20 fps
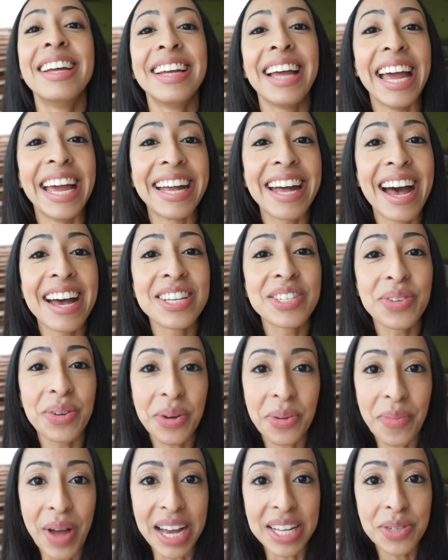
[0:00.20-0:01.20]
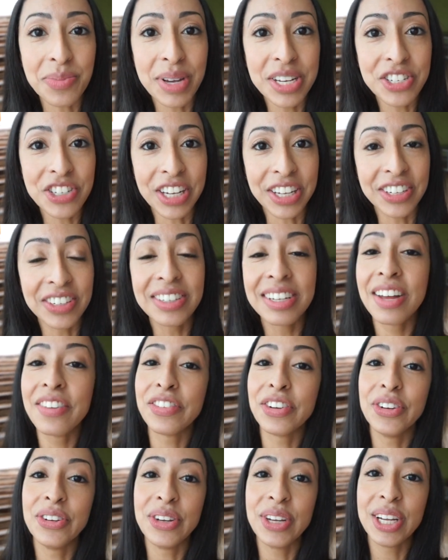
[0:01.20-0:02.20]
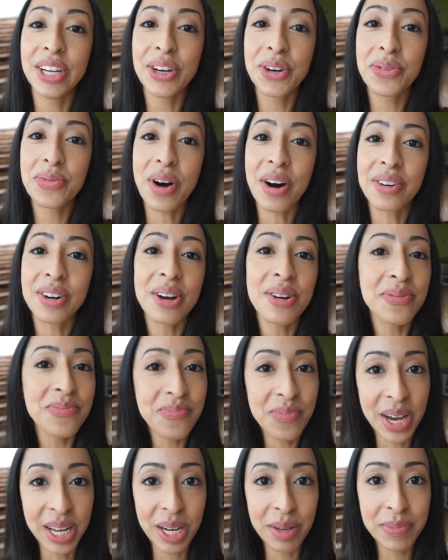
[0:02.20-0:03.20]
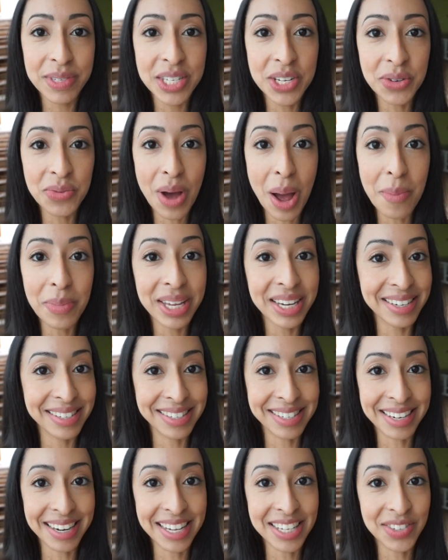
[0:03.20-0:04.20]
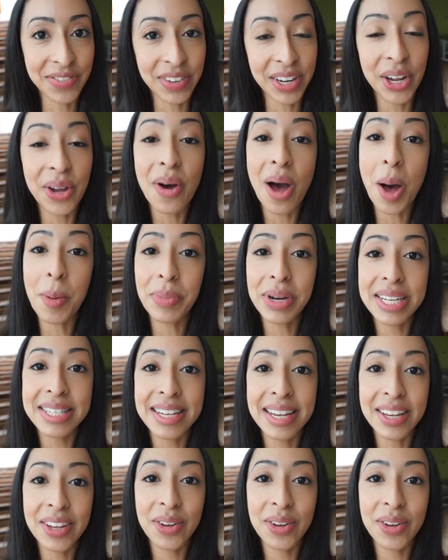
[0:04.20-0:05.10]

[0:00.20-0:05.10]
Hey guys, welcome back to my channel. If you're new here, welcome. My name's Nohemy, and in today's video, I'm gonna take